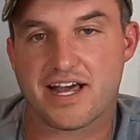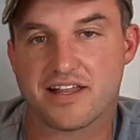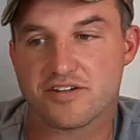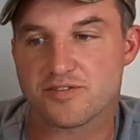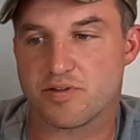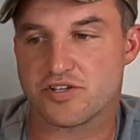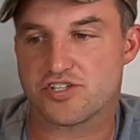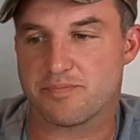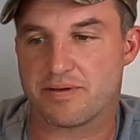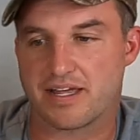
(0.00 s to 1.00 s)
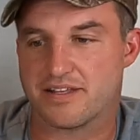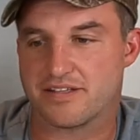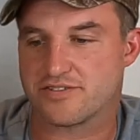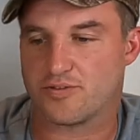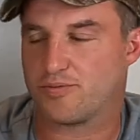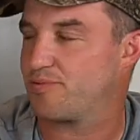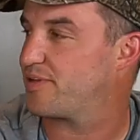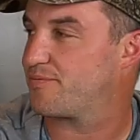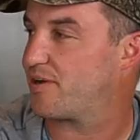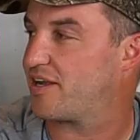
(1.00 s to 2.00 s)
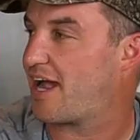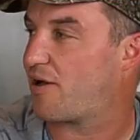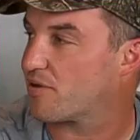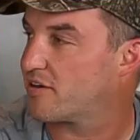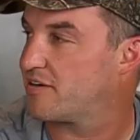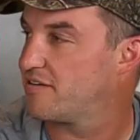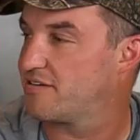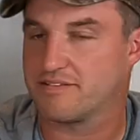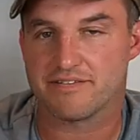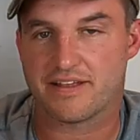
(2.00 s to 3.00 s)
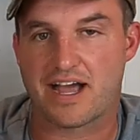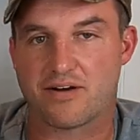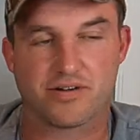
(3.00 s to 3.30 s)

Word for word: dollars plus shipping on this. Sold within what an hour? Yeah, within an